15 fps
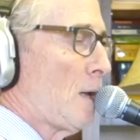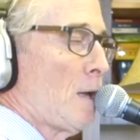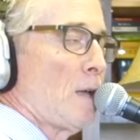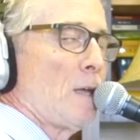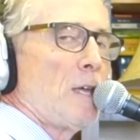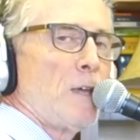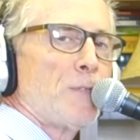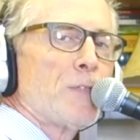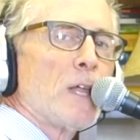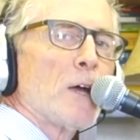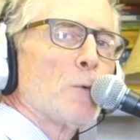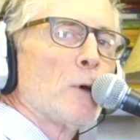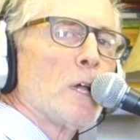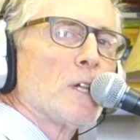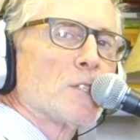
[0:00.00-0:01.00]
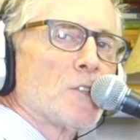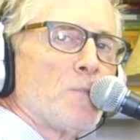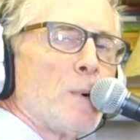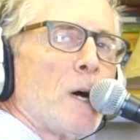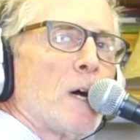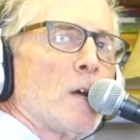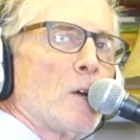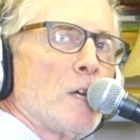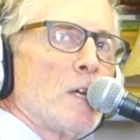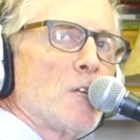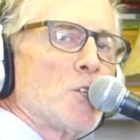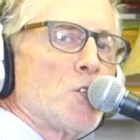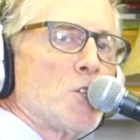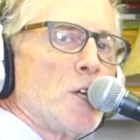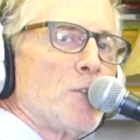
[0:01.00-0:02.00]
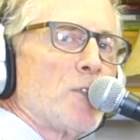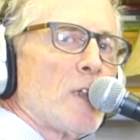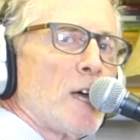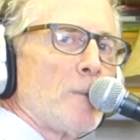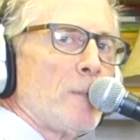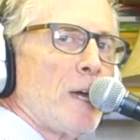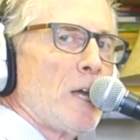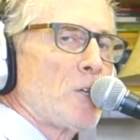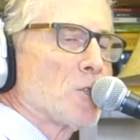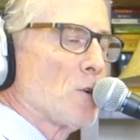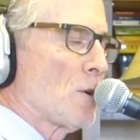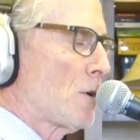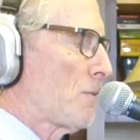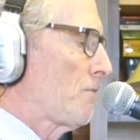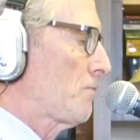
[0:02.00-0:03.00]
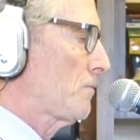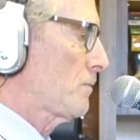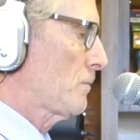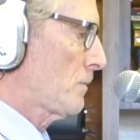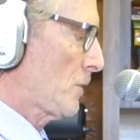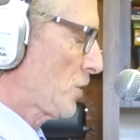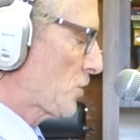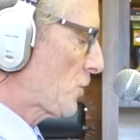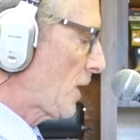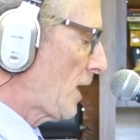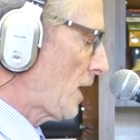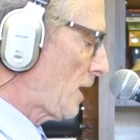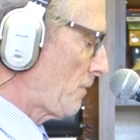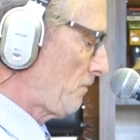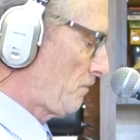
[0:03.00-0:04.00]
E flat relative minor is G flat major. Straight up.